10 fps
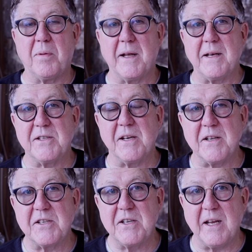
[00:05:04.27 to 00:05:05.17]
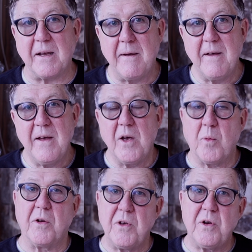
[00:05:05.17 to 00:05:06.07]
place in the city.
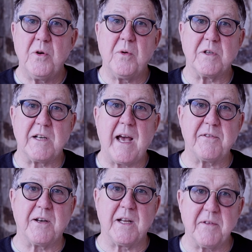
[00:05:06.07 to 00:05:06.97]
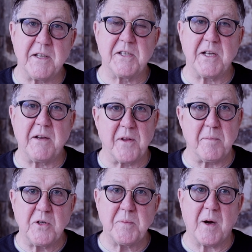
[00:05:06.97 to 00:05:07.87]
Well, you know who was left to live in the city for the
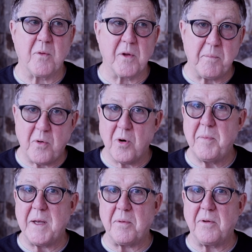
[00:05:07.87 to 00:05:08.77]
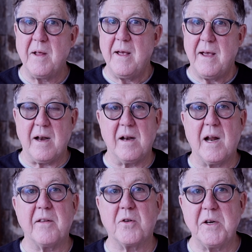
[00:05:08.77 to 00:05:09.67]
most part were the poor people and a lot
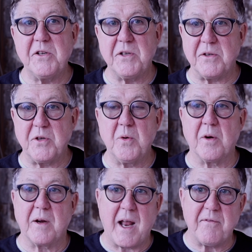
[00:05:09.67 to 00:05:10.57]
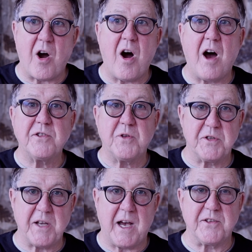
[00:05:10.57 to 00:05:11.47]
of the Christians who were kind of
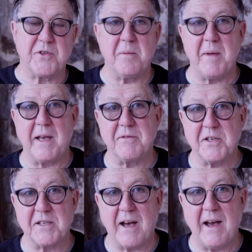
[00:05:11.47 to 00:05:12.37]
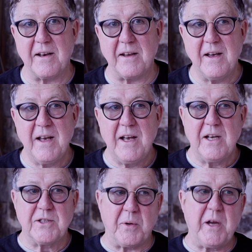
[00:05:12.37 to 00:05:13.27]
ostracized from the main of society.
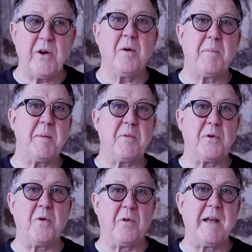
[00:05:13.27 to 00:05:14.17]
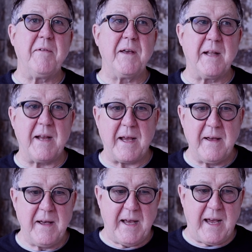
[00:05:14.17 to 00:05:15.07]
So here are people who living in a
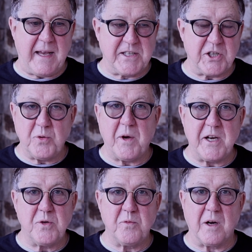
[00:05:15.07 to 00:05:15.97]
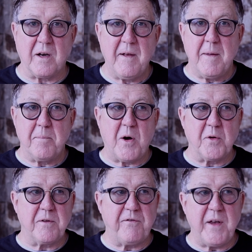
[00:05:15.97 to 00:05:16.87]
a situation where
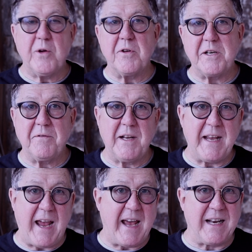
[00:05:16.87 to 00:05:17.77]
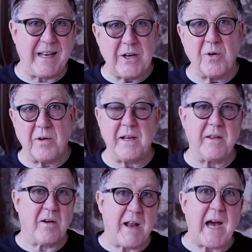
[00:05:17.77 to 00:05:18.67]
both figuratively and literally
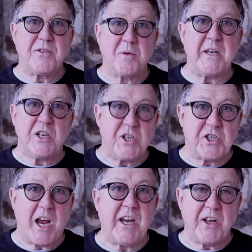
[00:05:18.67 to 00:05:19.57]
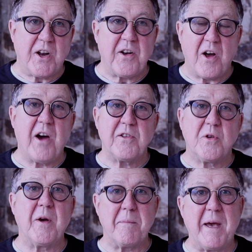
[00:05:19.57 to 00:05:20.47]
their lives are being shaken on an
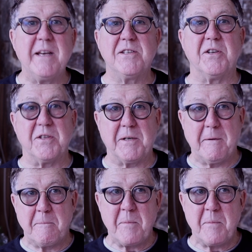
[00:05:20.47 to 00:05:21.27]
ongoing basis